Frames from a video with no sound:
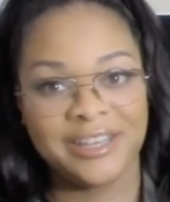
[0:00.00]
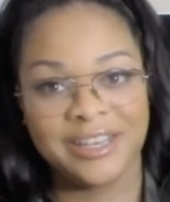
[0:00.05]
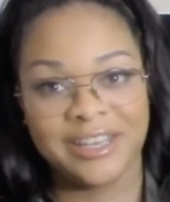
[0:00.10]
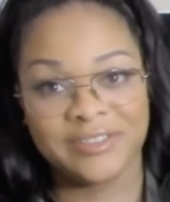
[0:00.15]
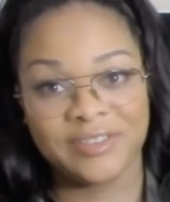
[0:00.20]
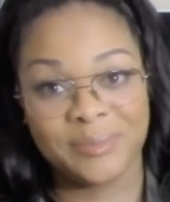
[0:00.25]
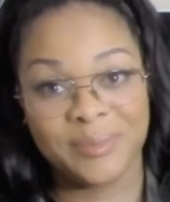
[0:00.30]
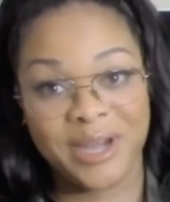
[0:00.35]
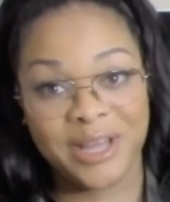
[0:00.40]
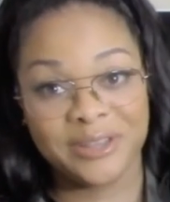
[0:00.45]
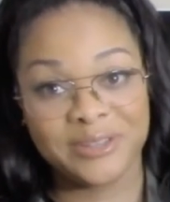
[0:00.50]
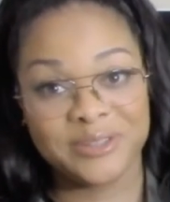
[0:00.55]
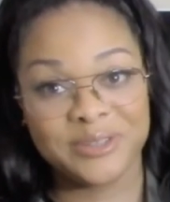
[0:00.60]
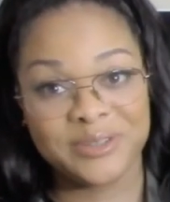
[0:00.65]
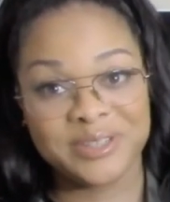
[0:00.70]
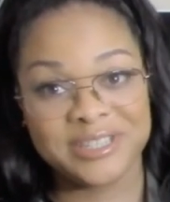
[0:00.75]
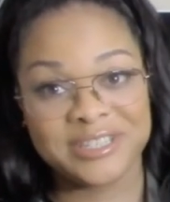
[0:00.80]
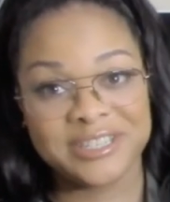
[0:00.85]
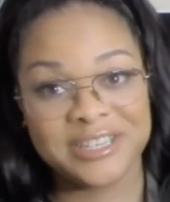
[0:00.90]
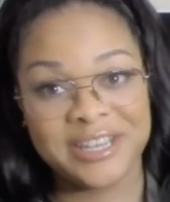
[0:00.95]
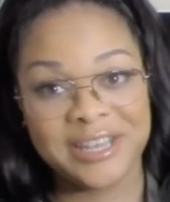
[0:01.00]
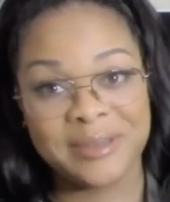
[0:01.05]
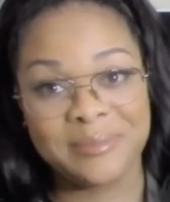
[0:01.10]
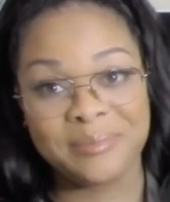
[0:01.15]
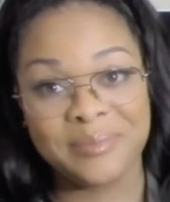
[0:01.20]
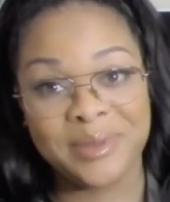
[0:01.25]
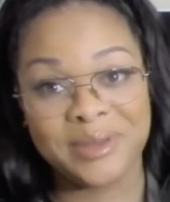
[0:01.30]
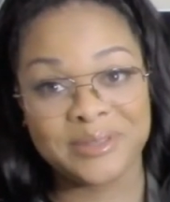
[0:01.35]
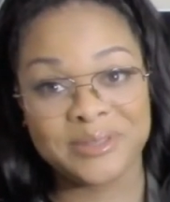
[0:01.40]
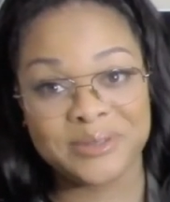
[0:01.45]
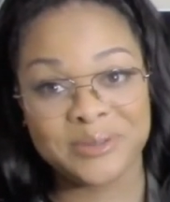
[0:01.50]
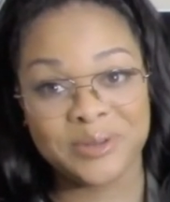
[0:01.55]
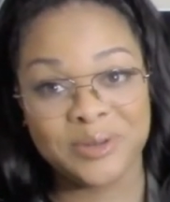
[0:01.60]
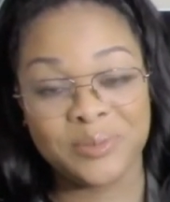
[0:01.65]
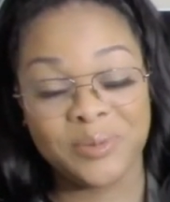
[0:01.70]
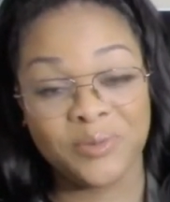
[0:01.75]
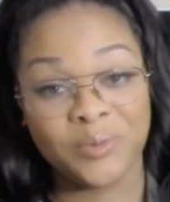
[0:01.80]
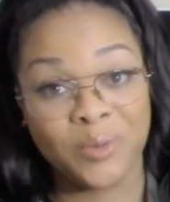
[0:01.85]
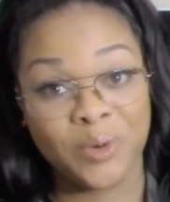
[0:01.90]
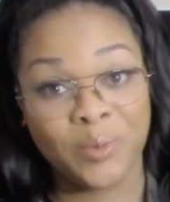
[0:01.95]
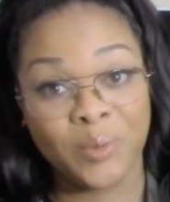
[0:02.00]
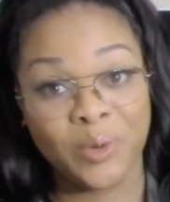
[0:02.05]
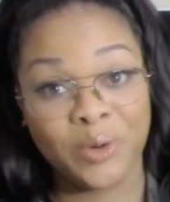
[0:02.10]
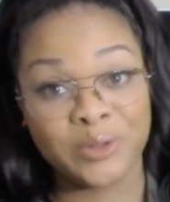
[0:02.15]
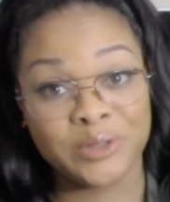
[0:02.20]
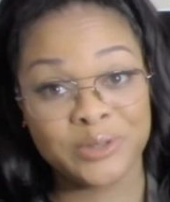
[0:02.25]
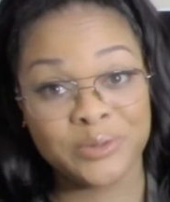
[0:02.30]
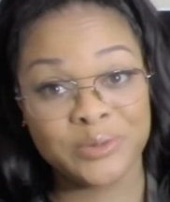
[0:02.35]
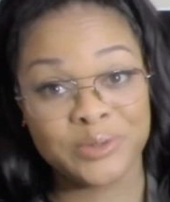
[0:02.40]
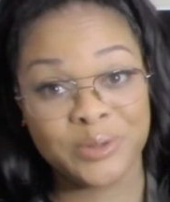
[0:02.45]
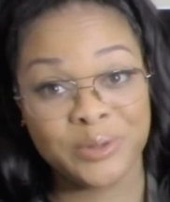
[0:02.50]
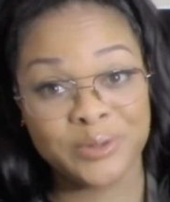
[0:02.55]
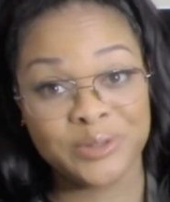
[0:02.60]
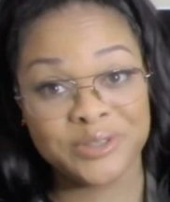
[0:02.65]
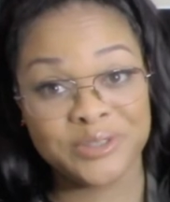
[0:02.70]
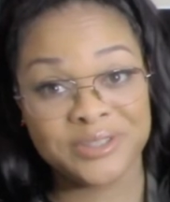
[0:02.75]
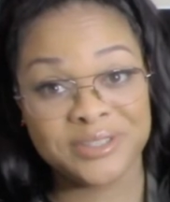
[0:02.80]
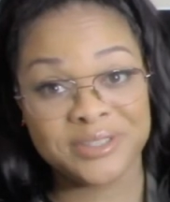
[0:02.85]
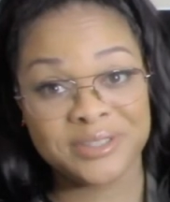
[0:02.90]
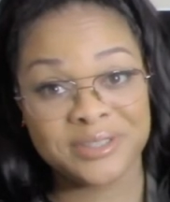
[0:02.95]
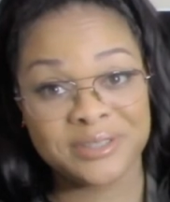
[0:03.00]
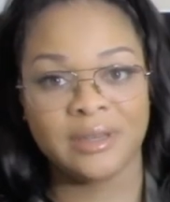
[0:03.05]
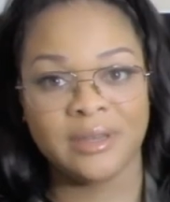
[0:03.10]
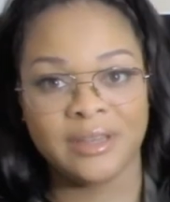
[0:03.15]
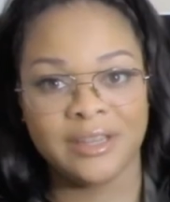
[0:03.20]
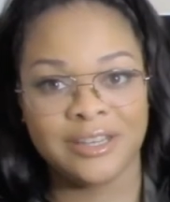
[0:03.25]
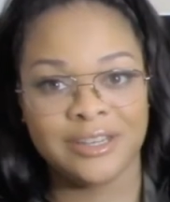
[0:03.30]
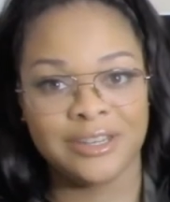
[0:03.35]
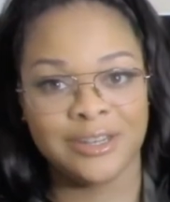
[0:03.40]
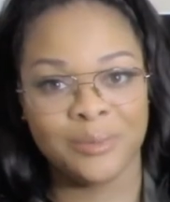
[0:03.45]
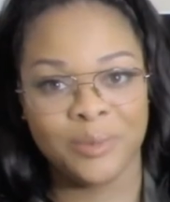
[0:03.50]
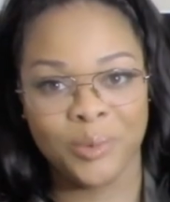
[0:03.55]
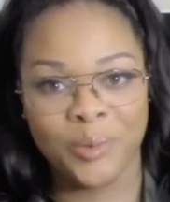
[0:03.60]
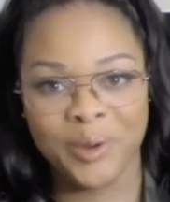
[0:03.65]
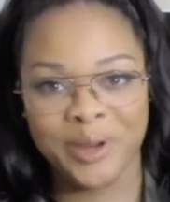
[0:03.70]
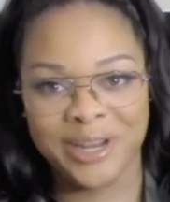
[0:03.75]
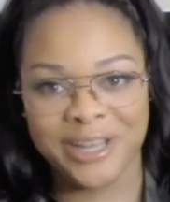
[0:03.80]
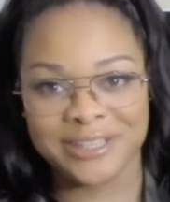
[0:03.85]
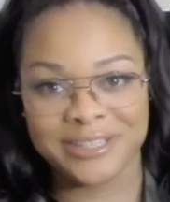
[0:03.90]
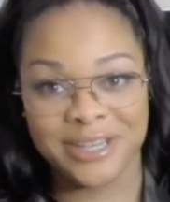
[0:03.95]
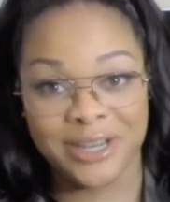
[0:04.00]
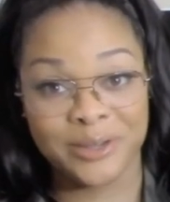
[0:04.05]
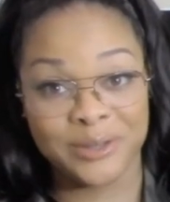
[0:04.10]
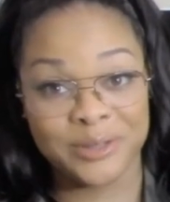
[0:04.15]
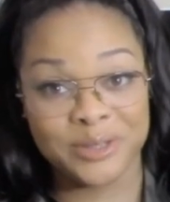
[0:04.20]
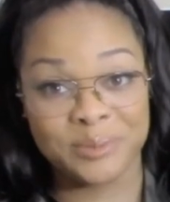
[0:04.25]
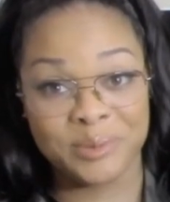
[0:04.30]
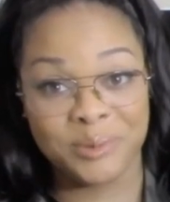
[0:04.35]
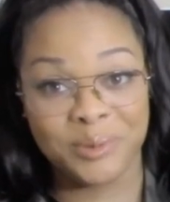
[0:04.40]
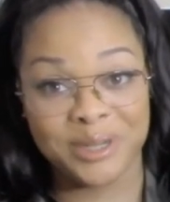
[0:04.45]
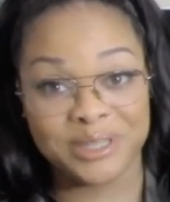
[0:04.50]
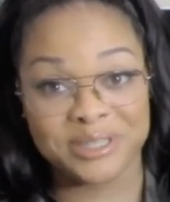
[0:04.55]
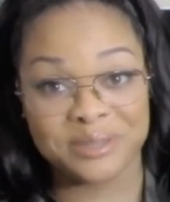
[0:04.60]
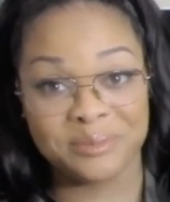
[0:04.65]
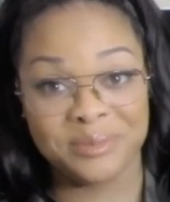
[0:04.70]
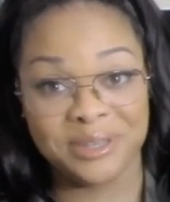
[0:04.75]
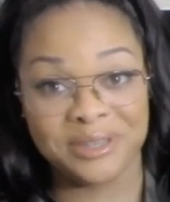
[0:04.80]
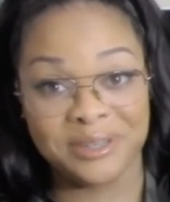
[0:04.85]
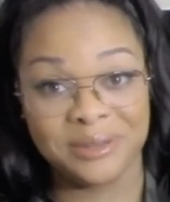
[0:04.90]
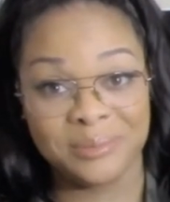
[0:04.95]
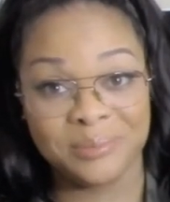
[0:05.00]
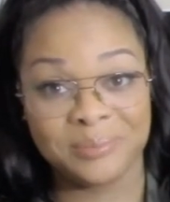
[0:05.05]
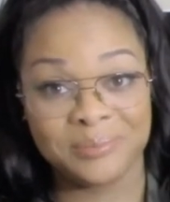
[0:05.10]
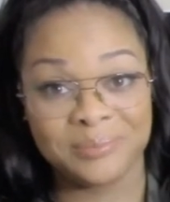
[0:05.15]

If it bothers you to see a mixed group of World War II soldiers, number one, I doubt you should be watching me.